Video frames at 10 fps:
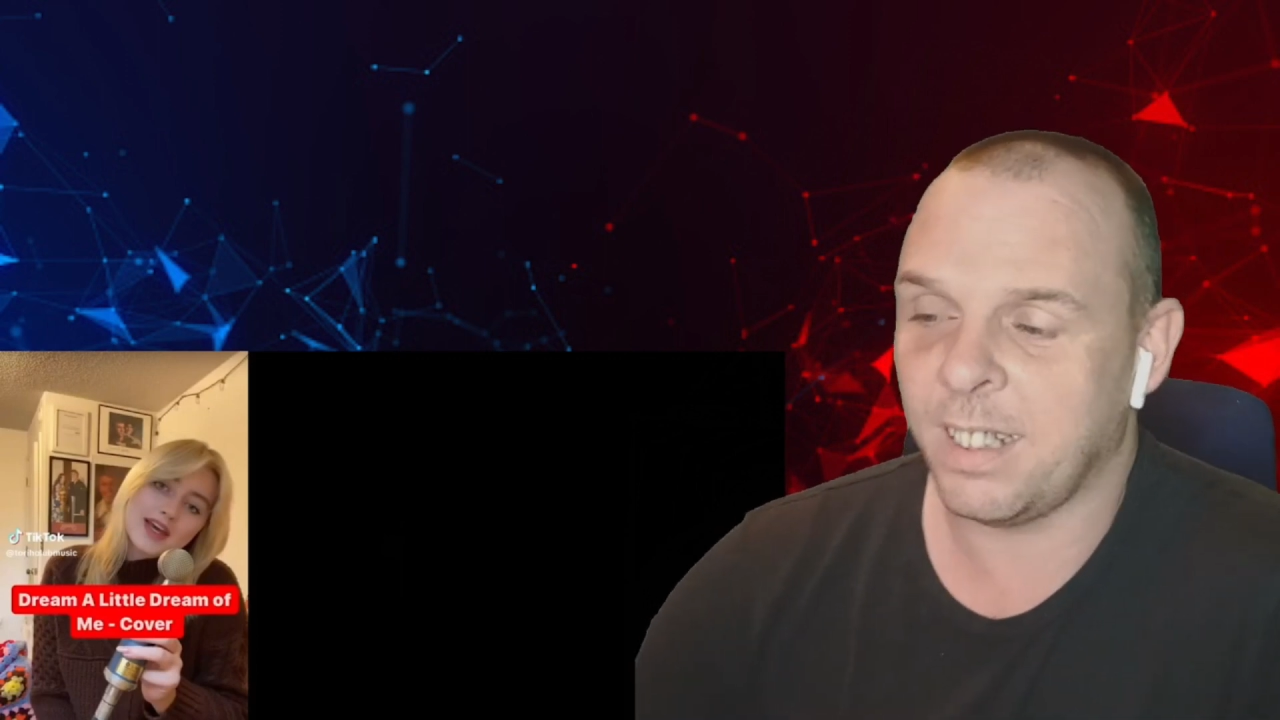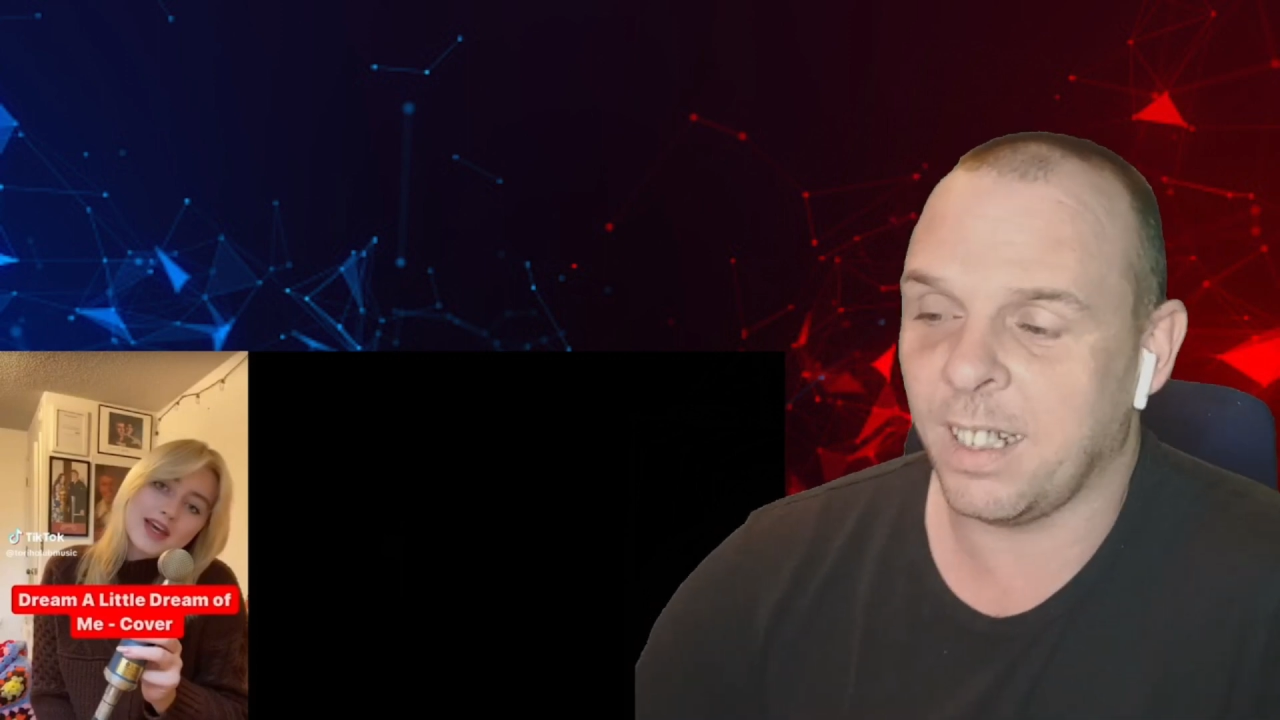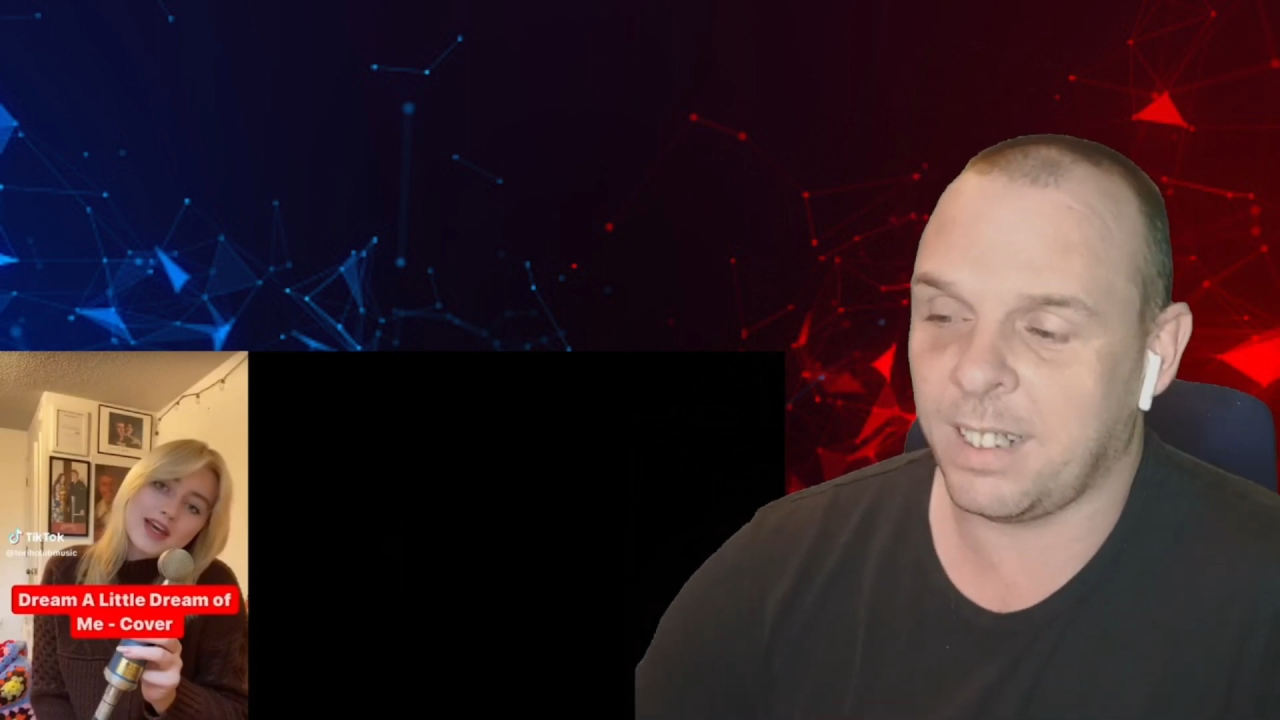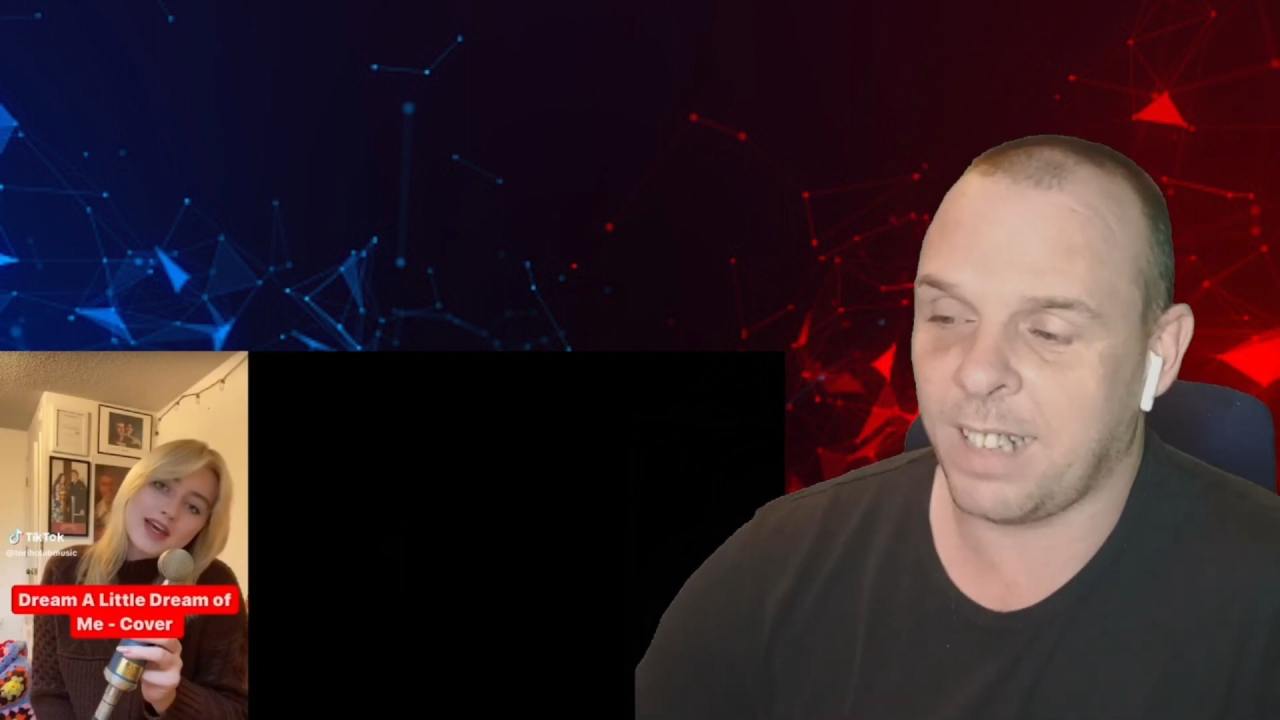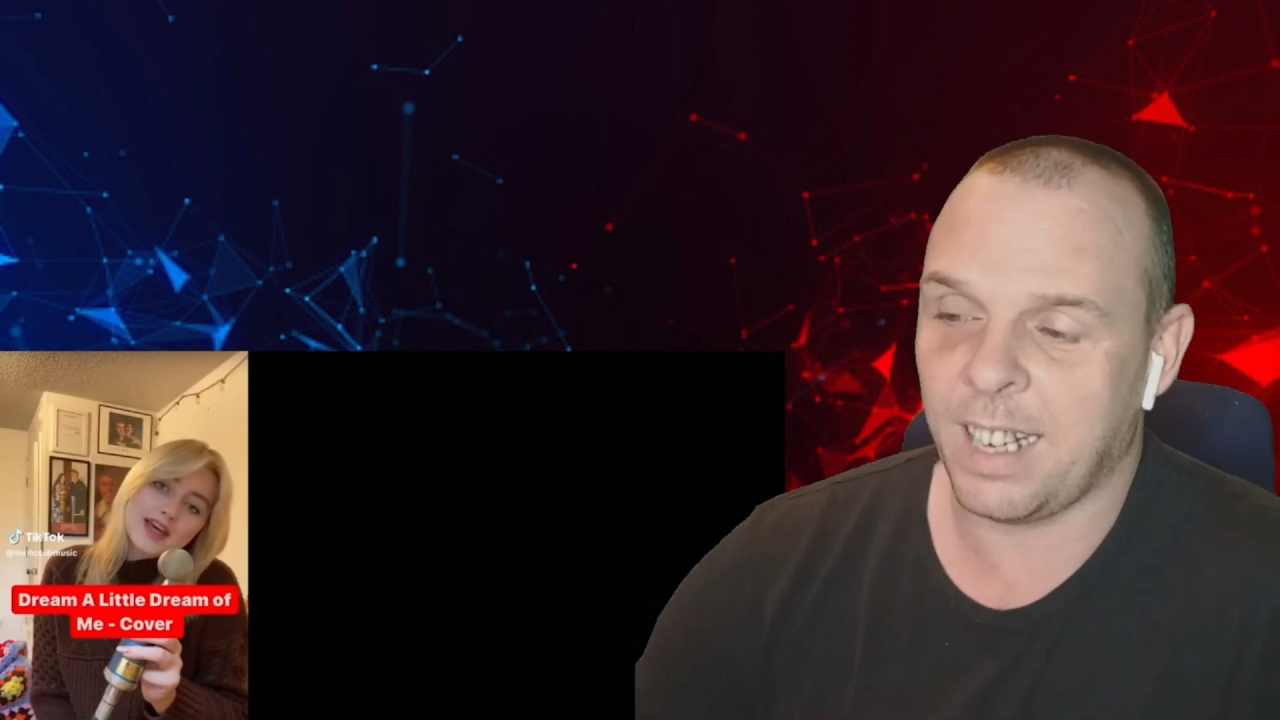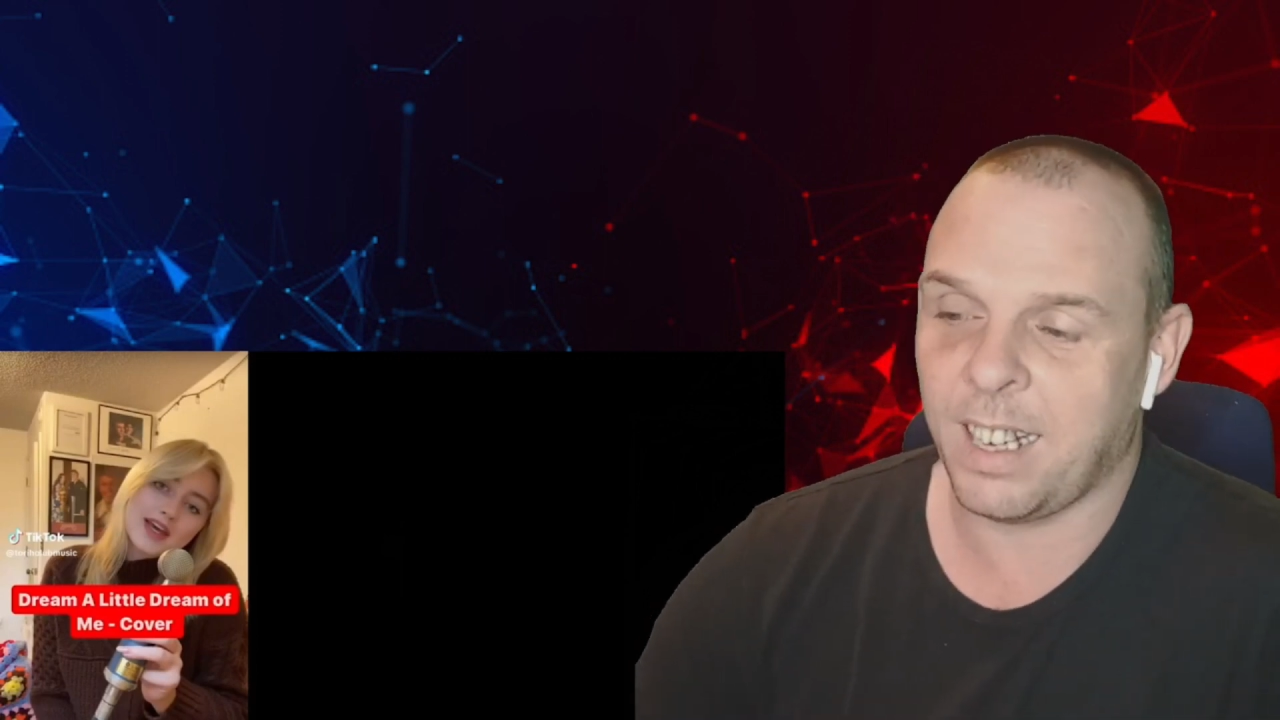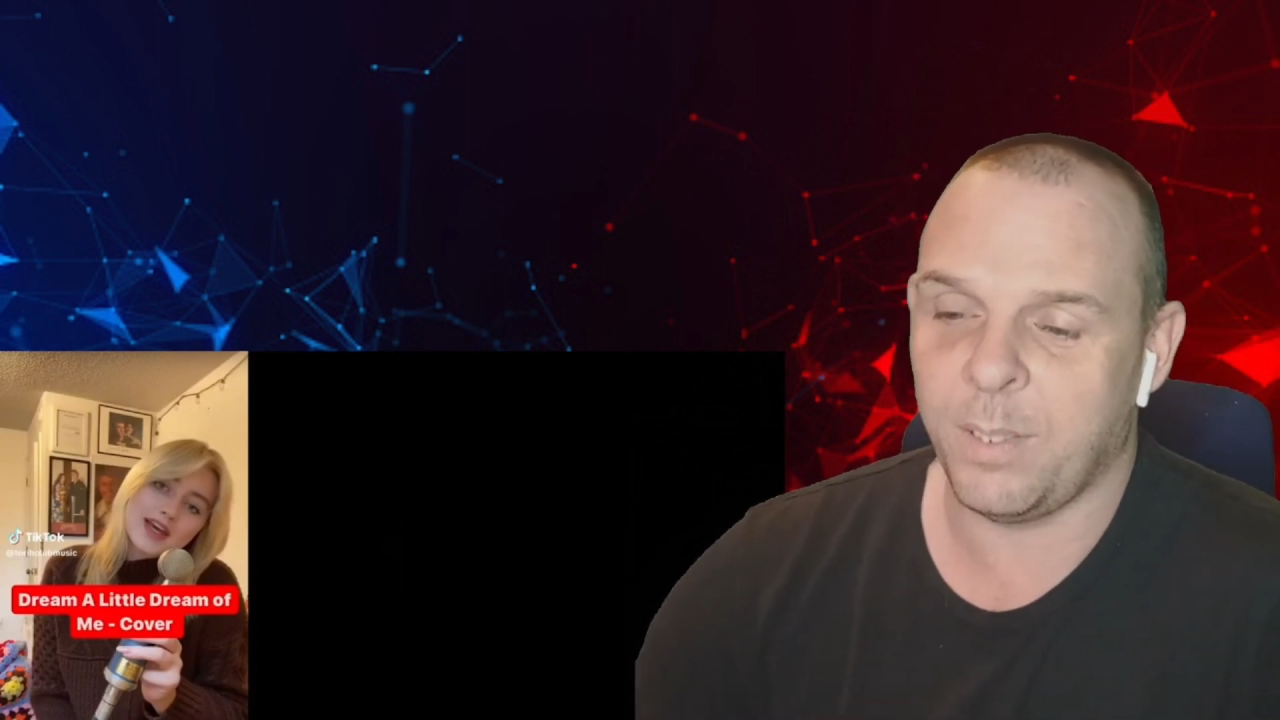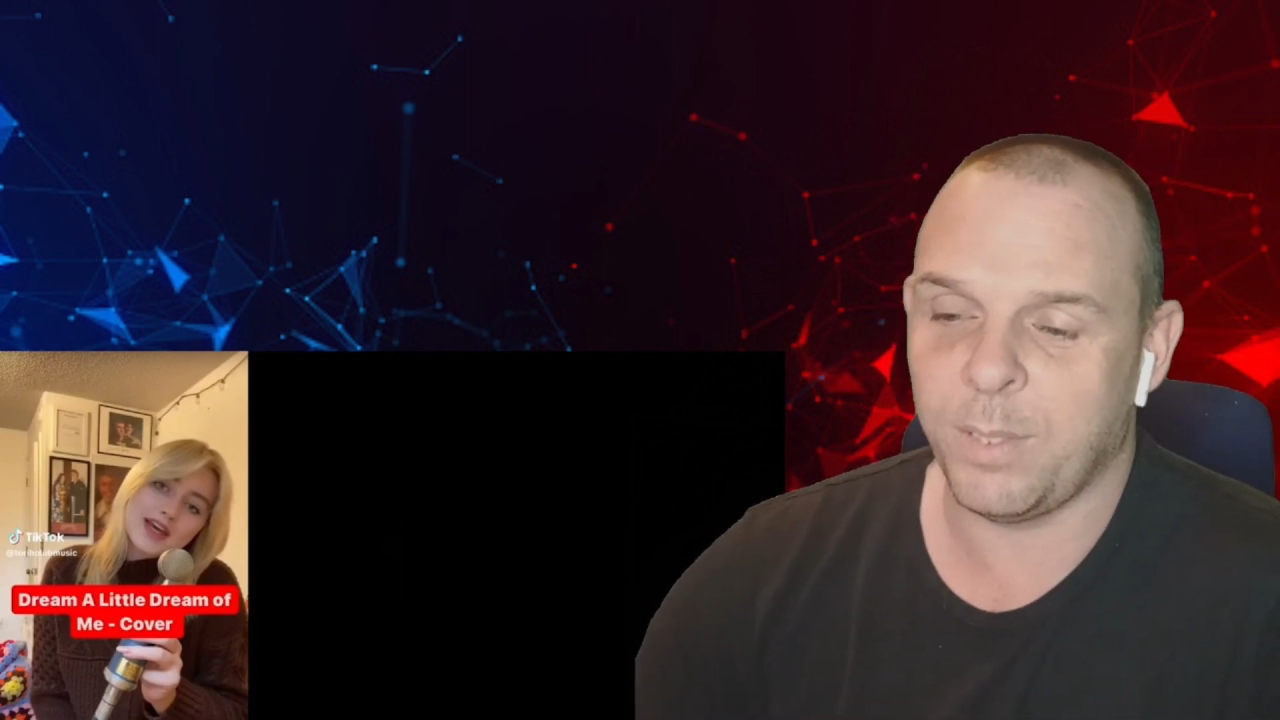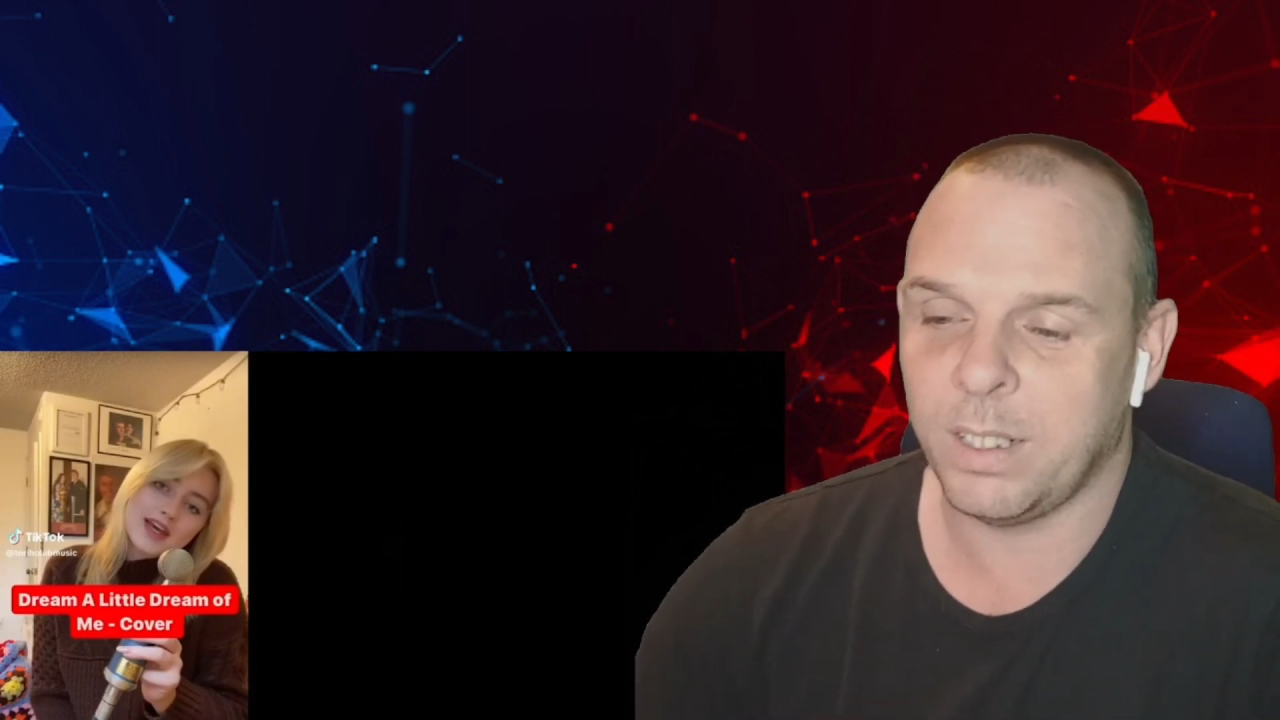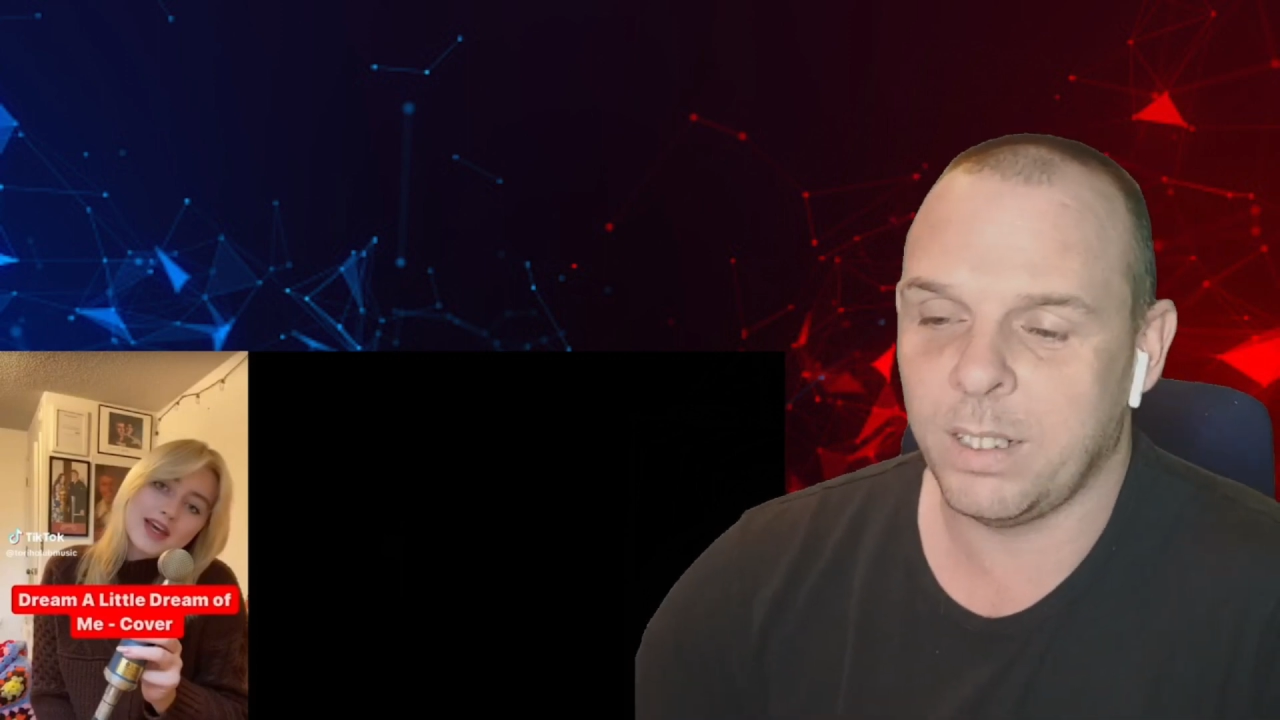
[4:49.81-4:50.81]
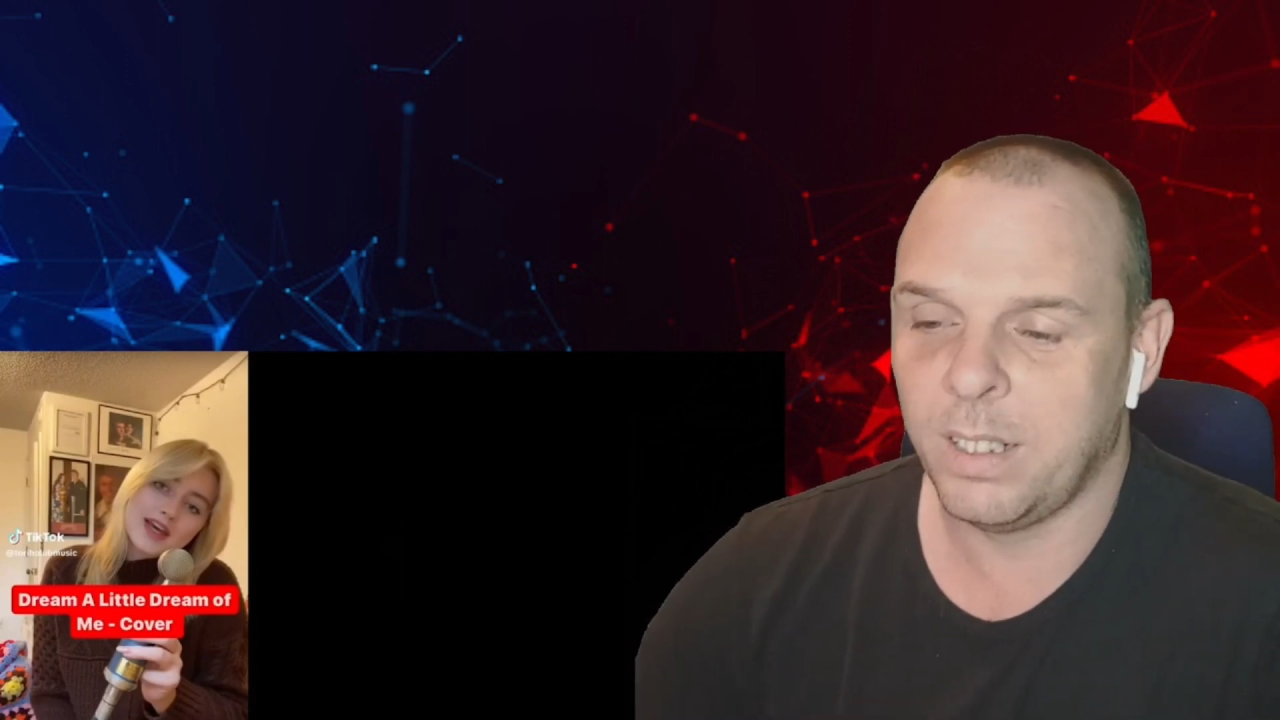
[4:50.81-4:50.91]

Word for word: uh, that cover.